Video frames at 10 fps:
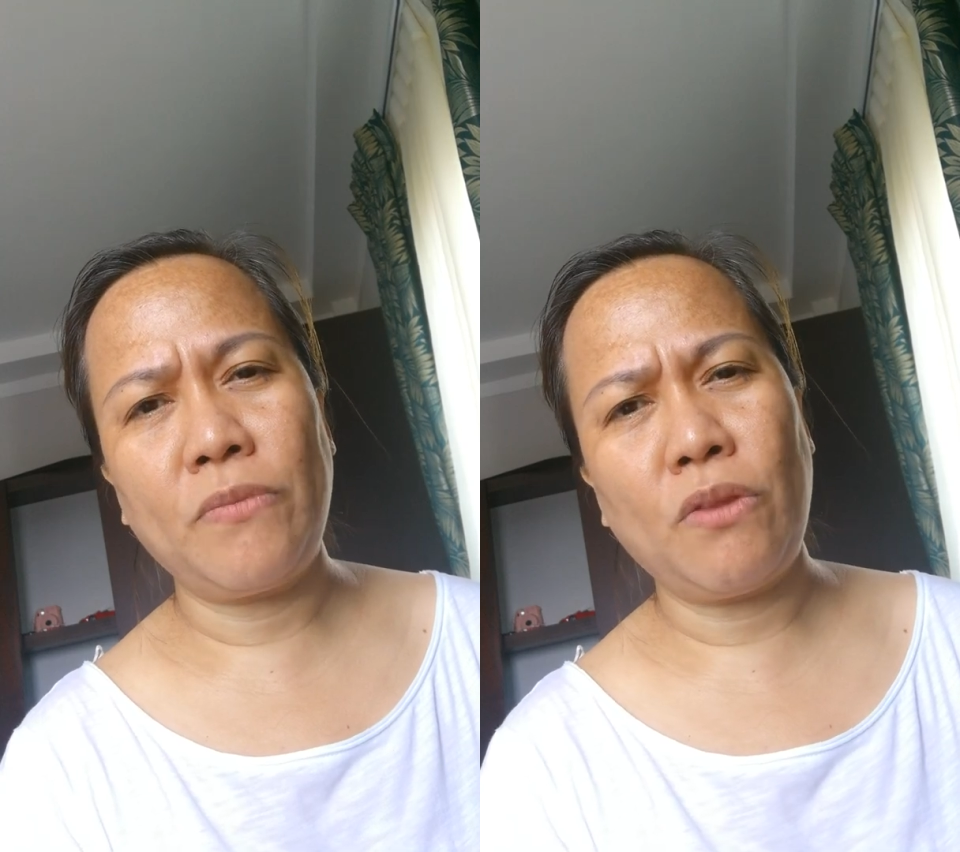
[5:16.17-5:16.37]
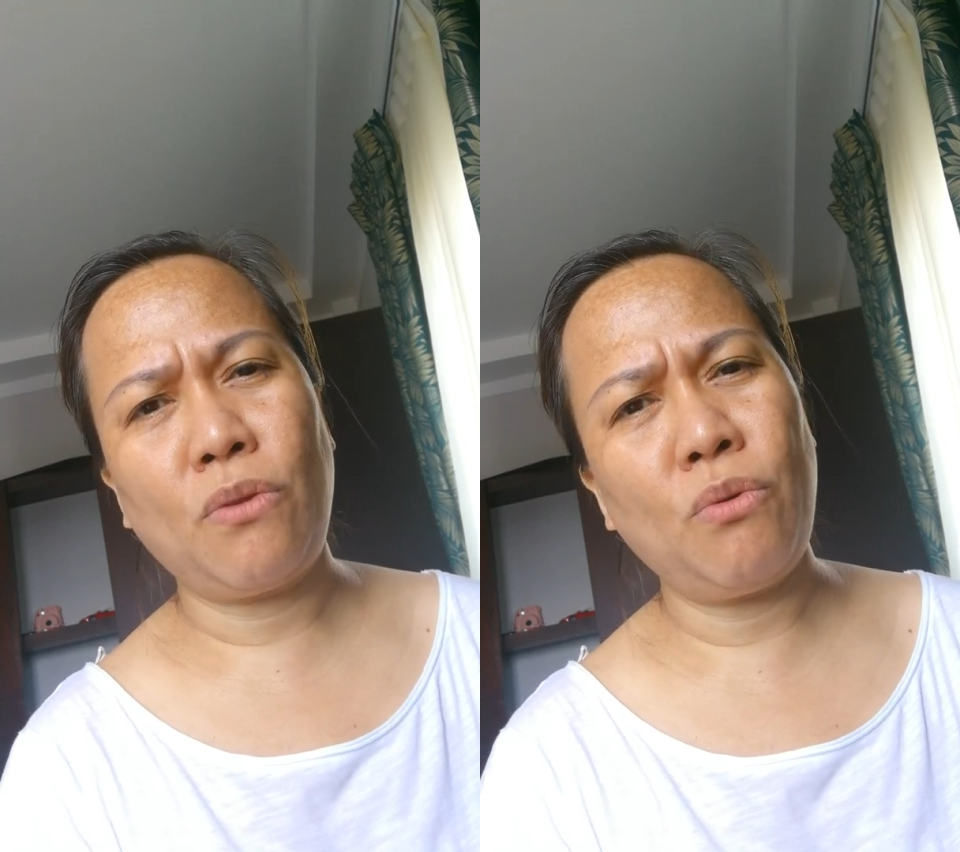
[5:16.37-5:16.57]

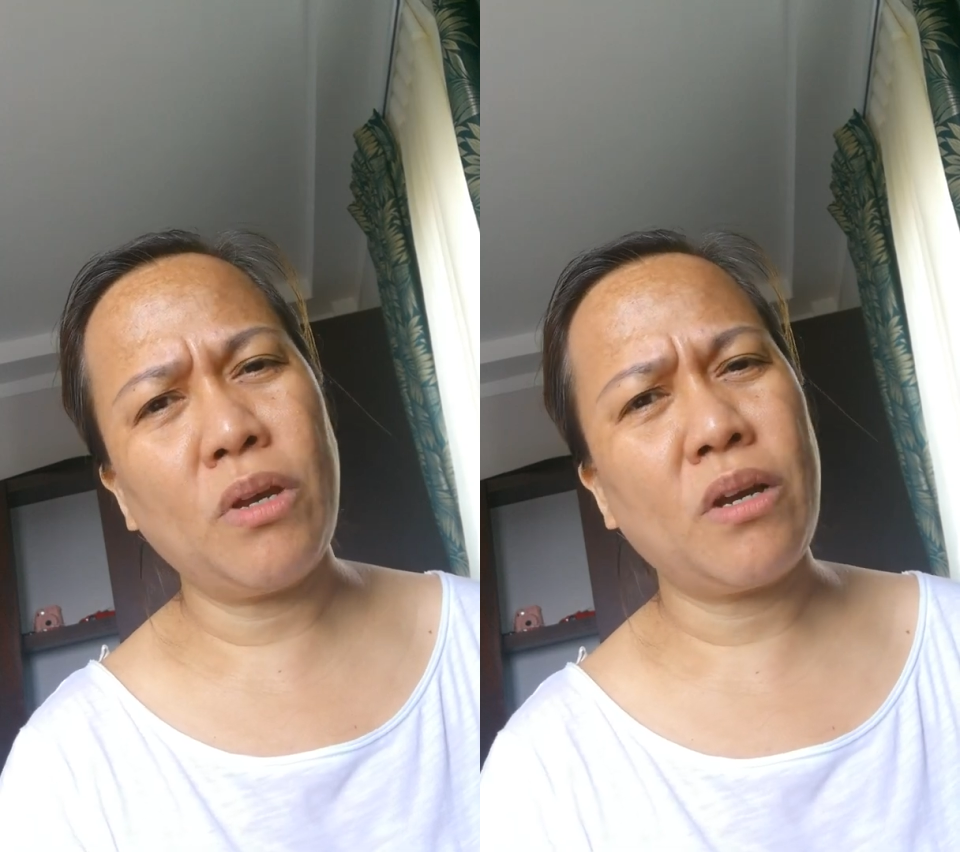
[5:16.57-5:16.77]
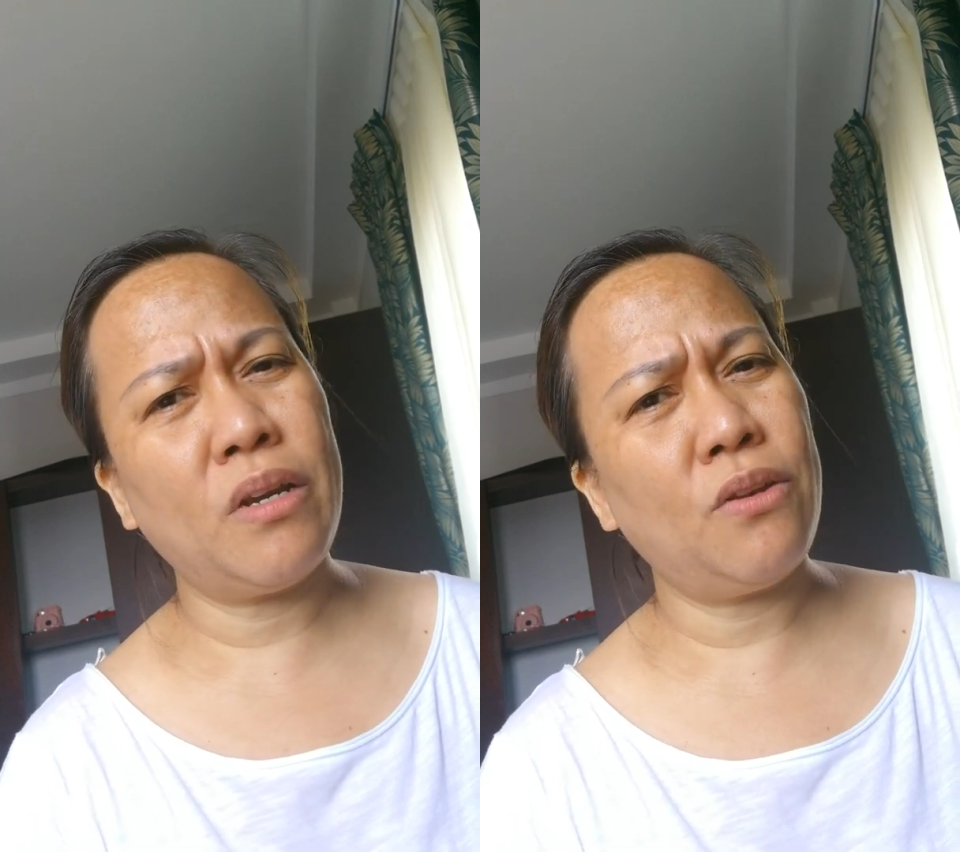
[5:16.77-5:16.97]

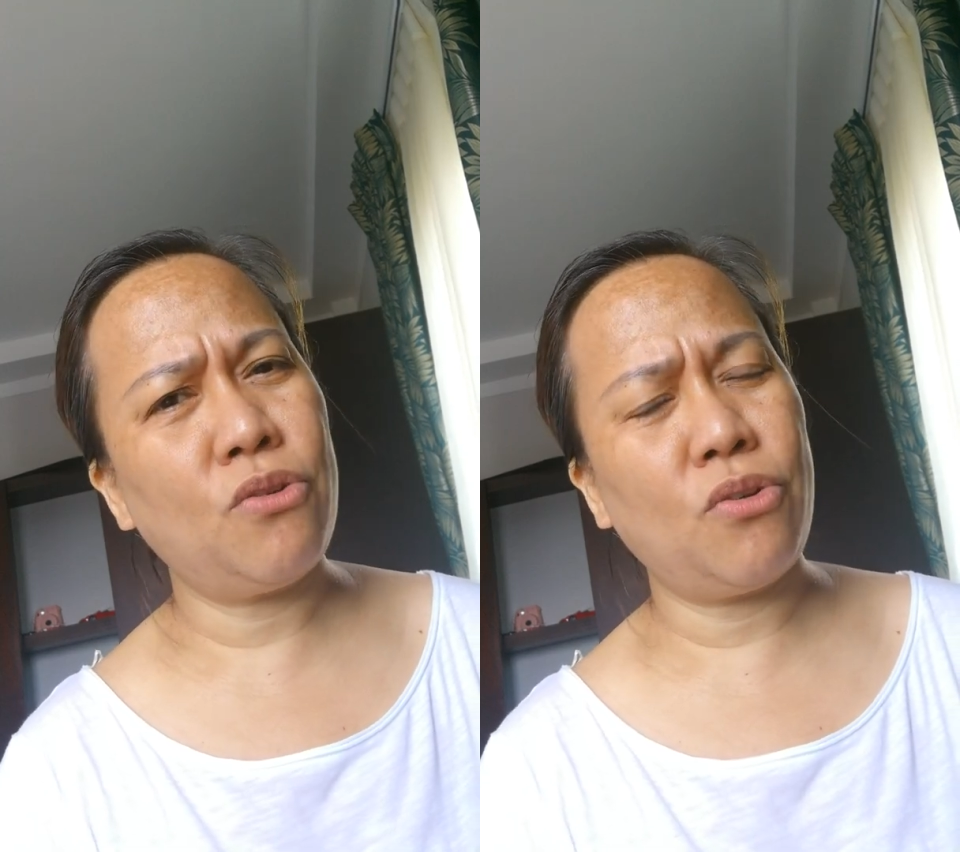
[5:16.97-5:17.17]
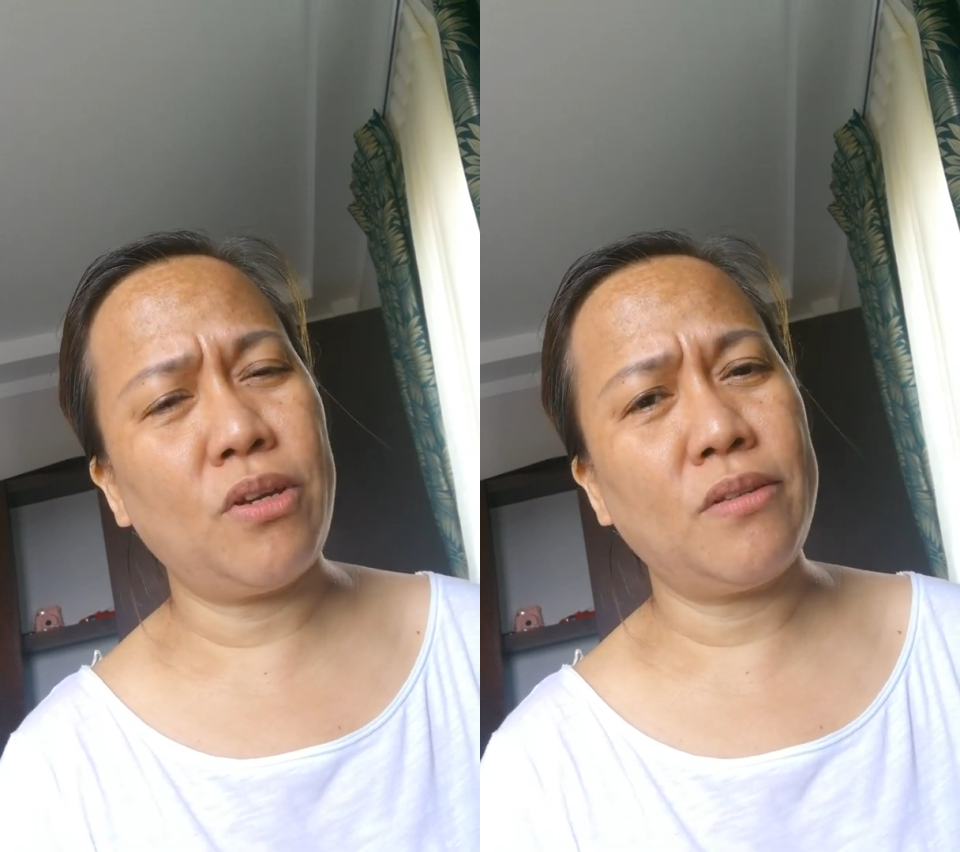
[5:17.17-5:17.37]
3
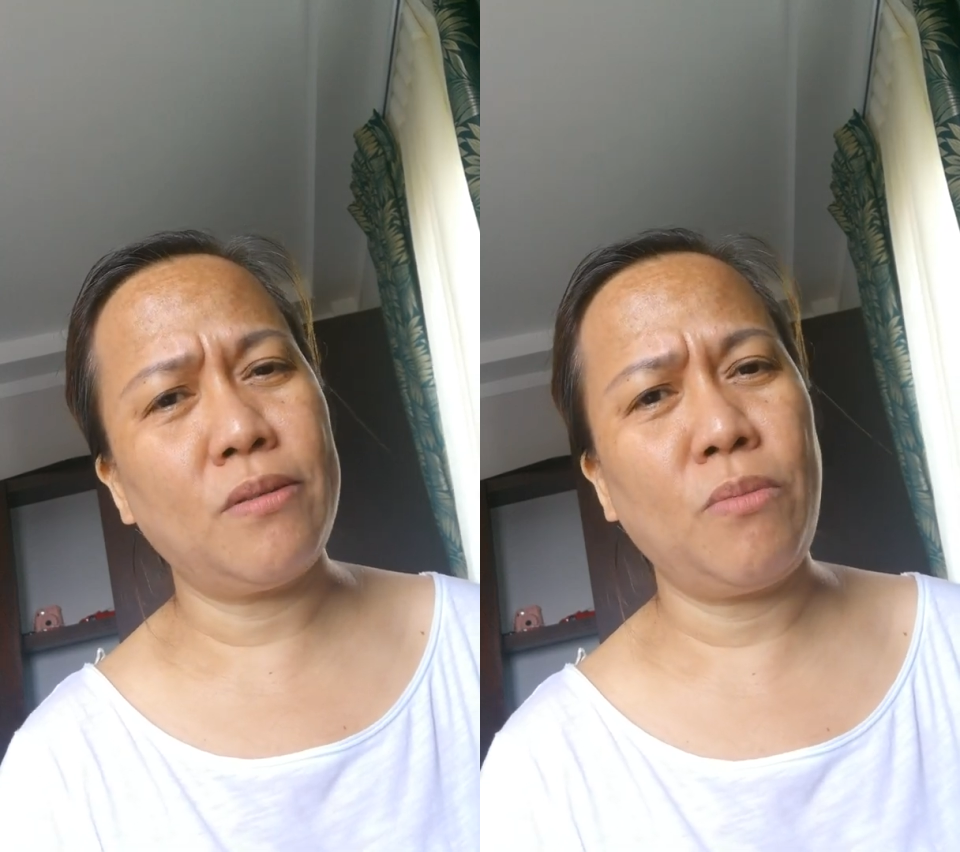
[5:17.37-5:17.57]
countries